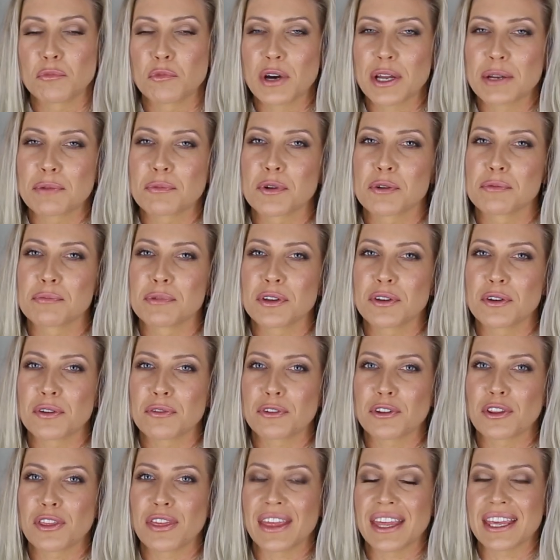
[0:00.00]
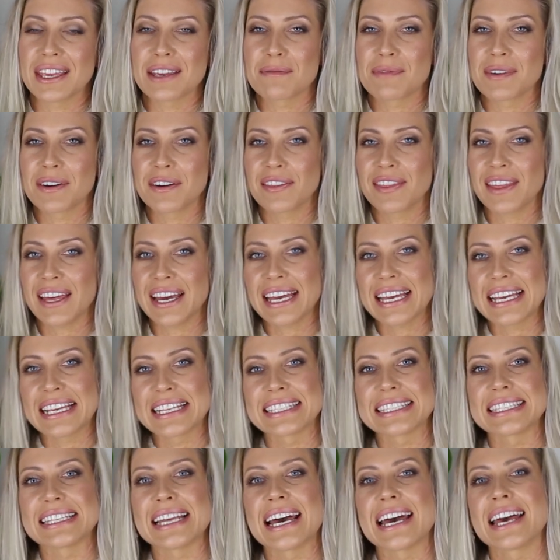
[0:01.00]
one more beautiful thing about that
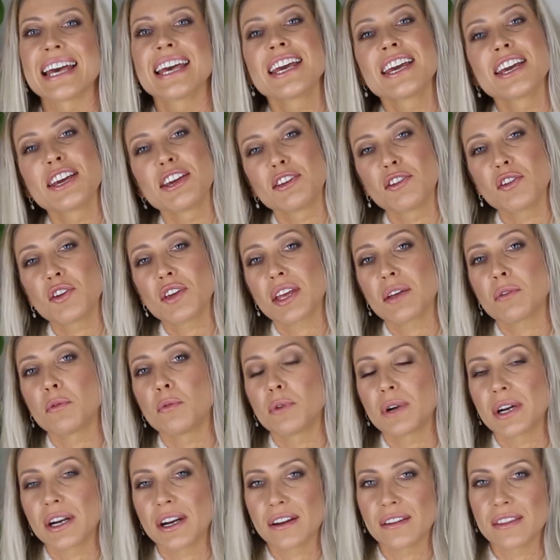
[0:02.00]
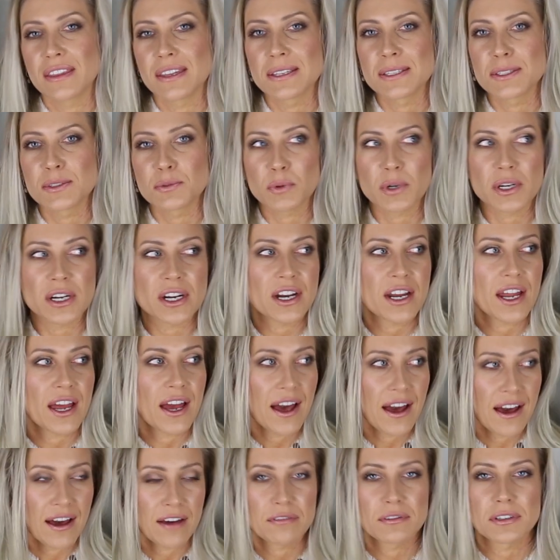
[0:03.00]
is that you can wear this sweater
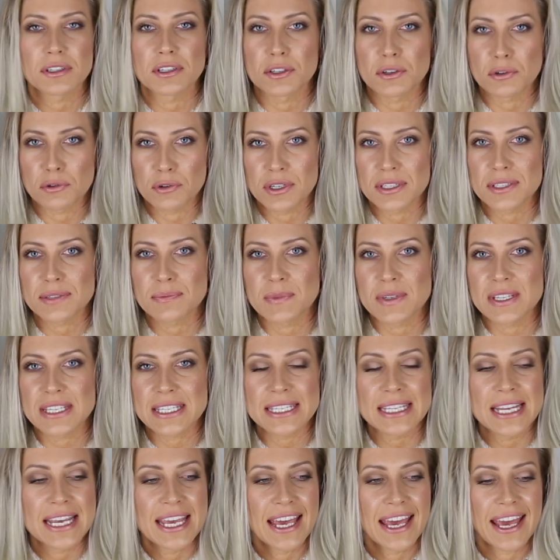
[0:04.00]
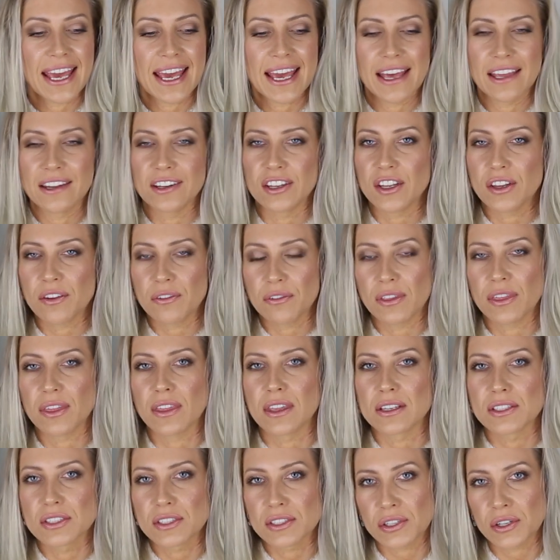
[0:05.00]
after Christmas, and even
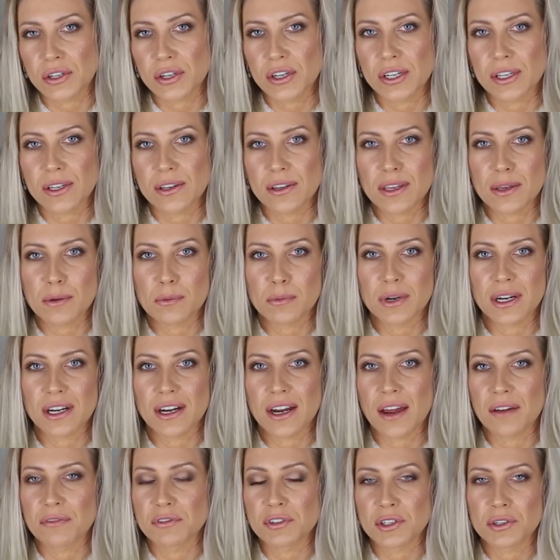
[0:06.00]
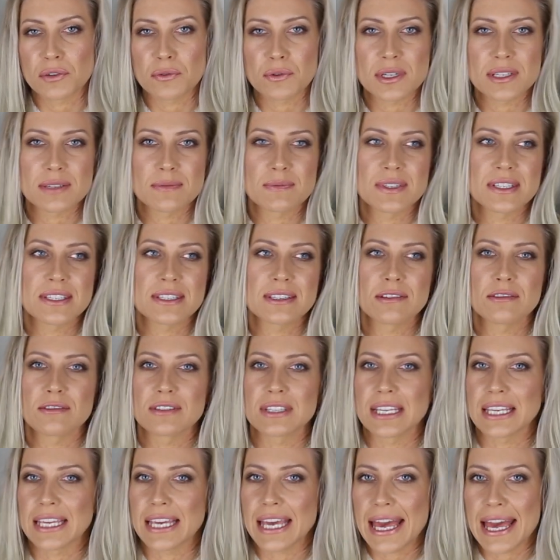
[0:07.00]
the skirt you can wear after Christmas
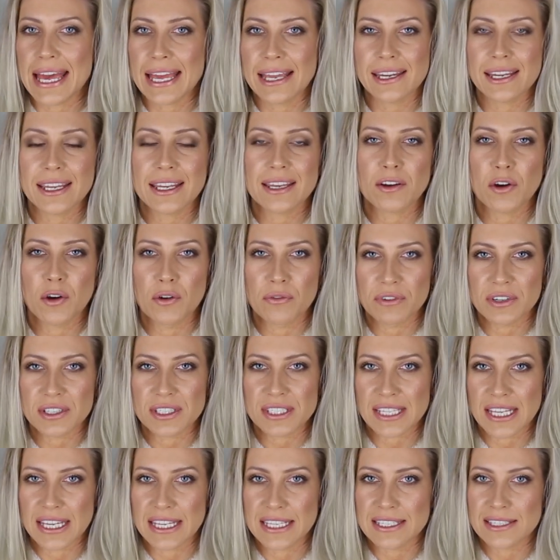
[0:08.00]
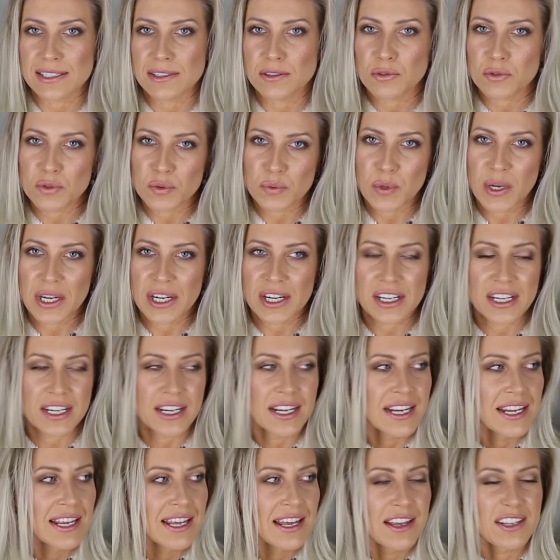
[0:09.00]
using any oversized sweater.
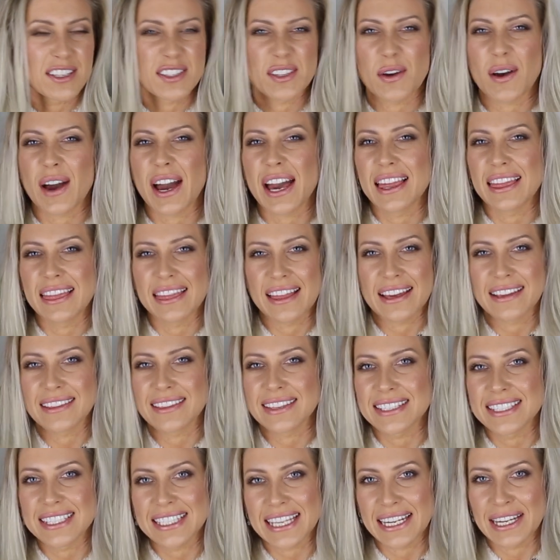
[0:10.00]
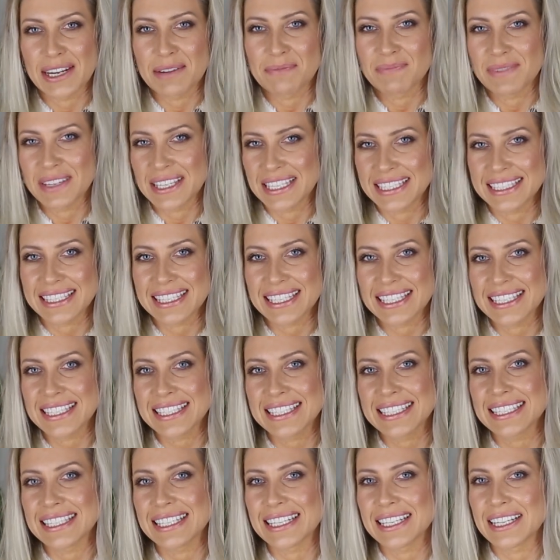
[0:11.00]
So I like this kind of
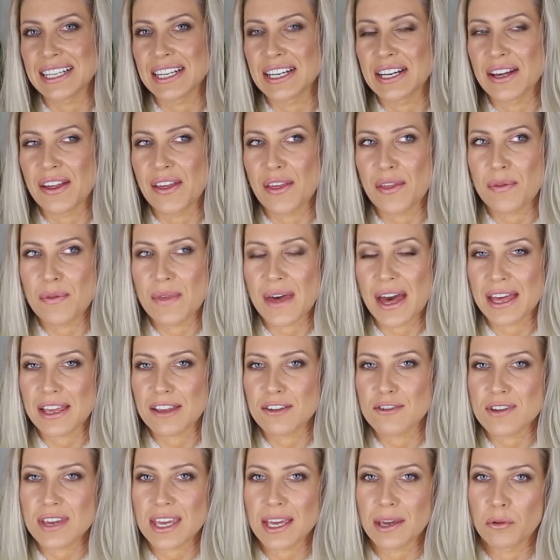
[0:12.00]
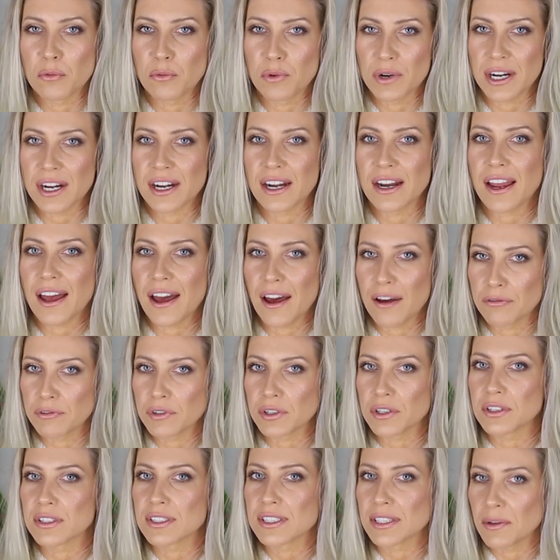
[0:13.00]
pieces that you can wear
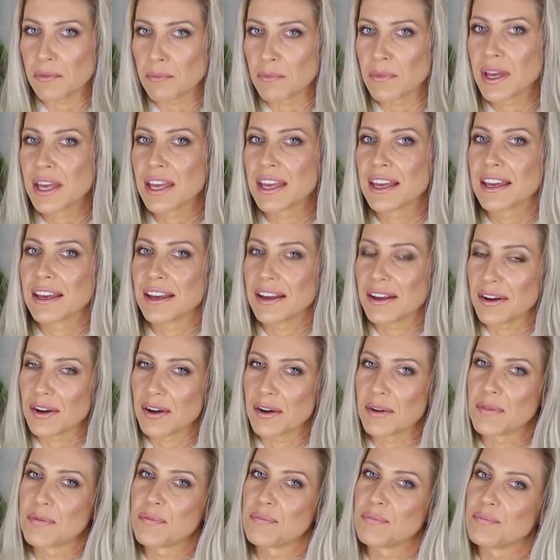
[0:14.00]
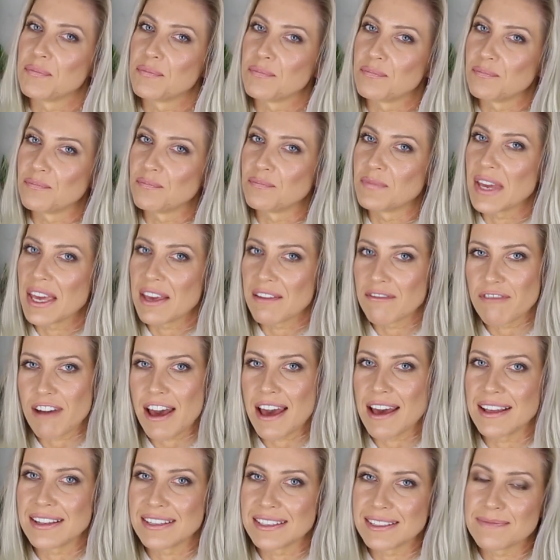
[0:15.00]
after some
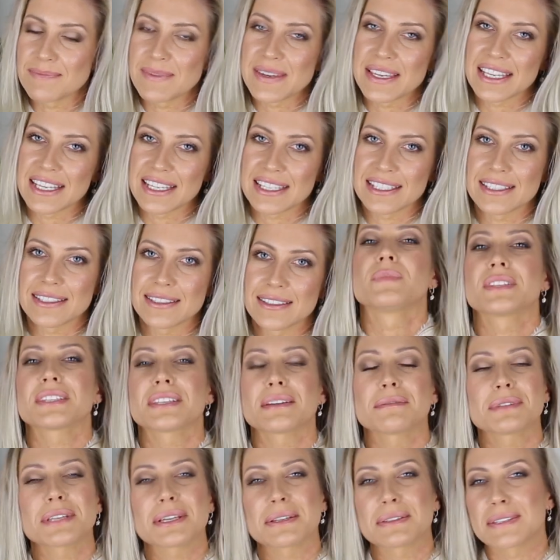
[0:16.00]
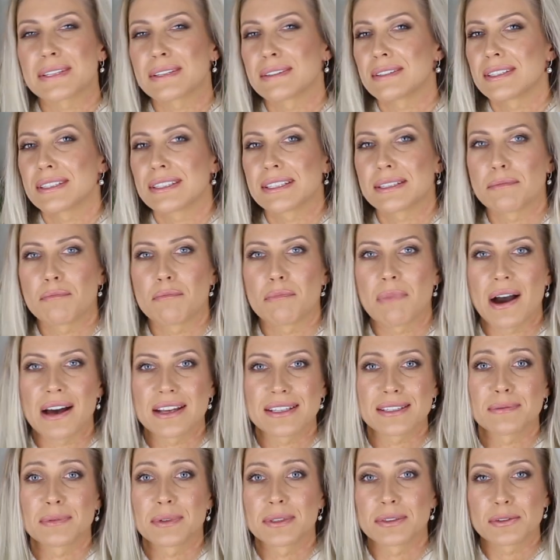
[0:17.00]
event, because sometimes it's
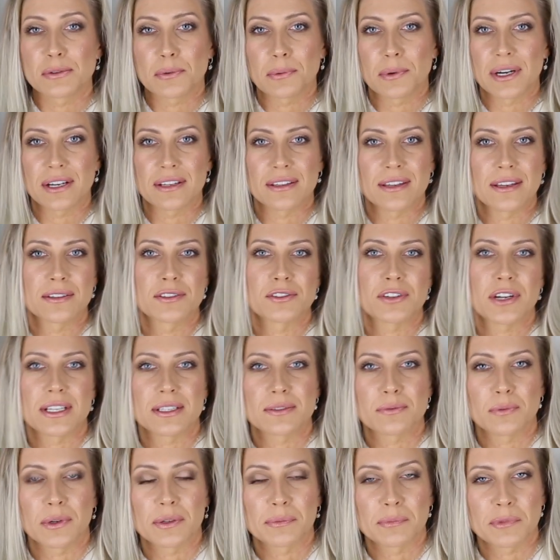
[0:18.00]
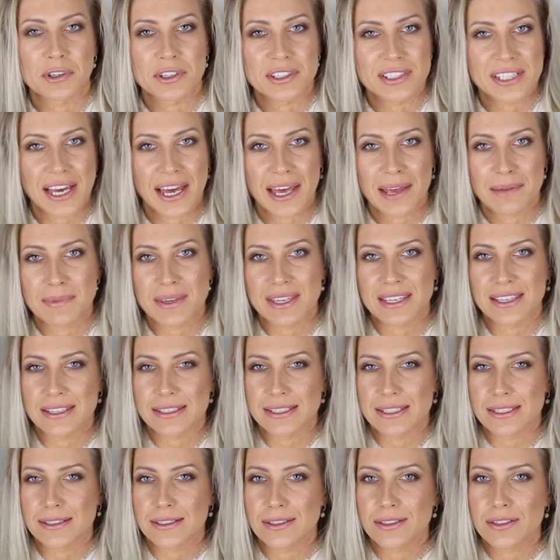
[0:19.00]
impossible to wear the dress one more time
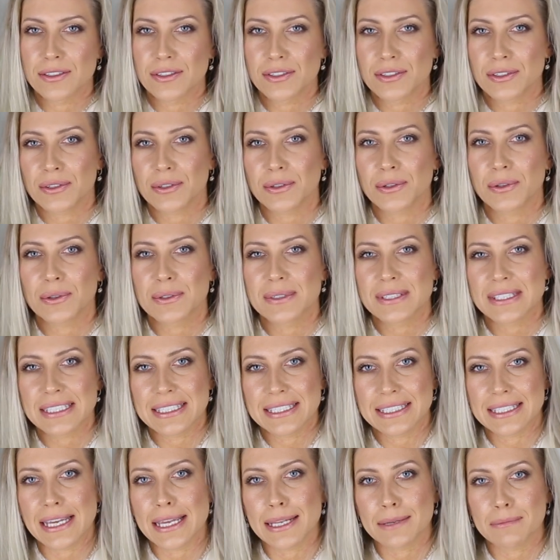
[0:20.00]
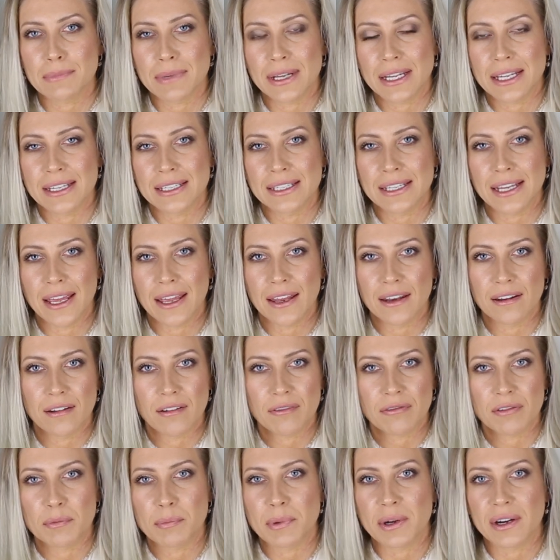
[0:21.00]
because it's too statement and
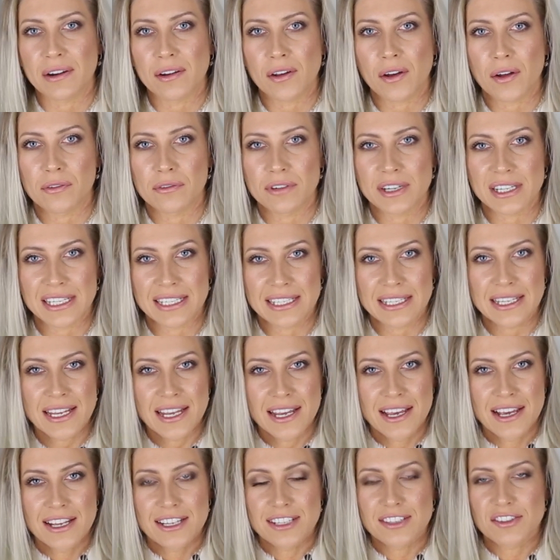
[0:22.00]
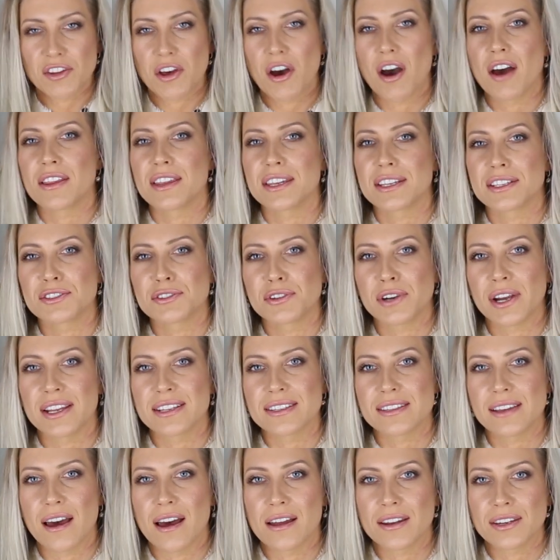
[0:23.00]
everybody already saw this
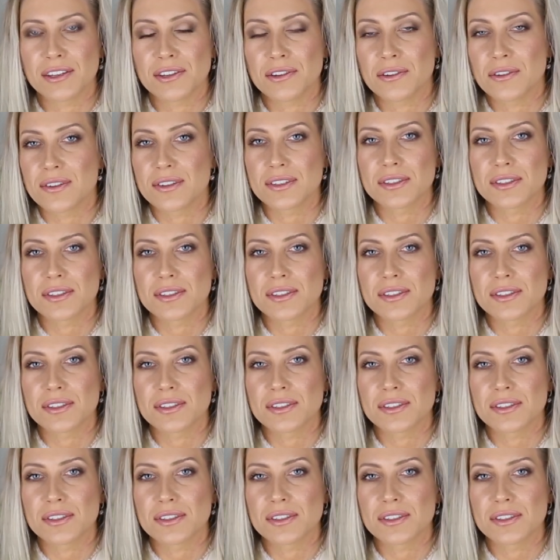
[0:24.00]
dress on you.